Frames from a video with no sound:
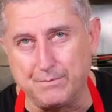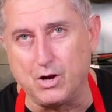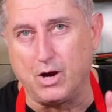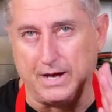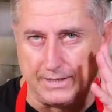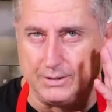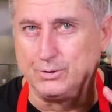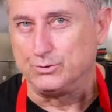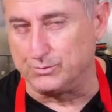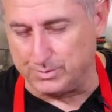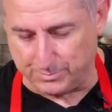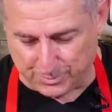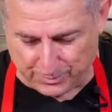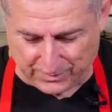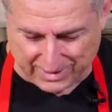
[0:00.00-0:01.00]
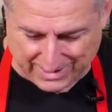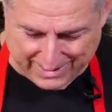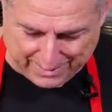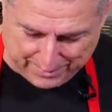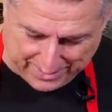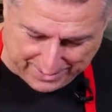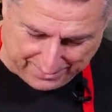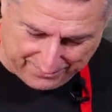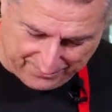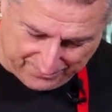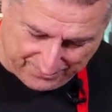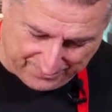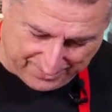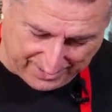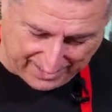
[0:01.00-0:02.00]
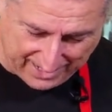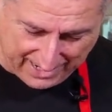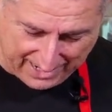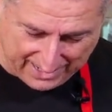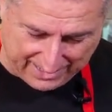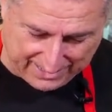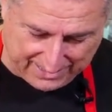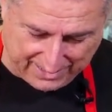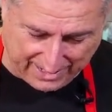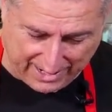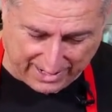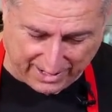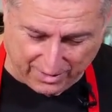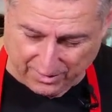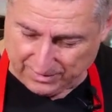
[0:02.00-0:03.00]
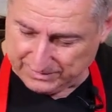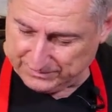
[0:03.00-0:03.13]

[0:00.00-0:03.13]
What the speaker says: going to remove a little bit of garlic. There you go.